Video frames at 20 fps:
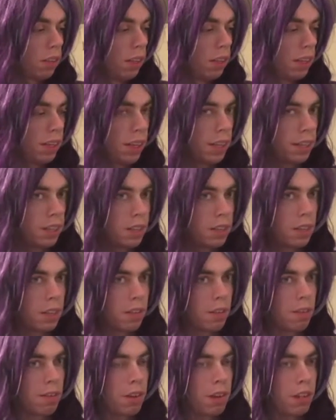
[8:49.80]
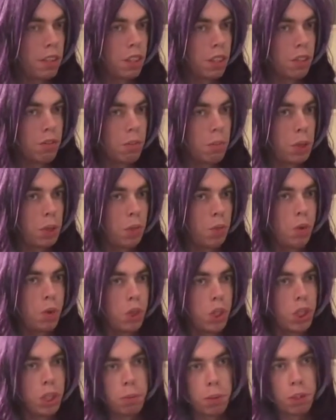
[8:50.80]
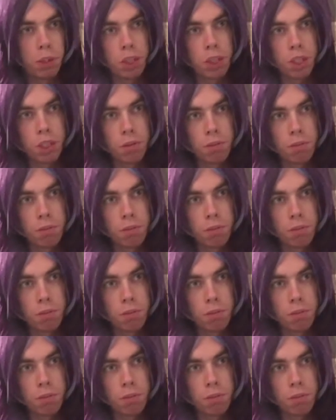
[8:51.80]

he get his sacrifices from his worshippers.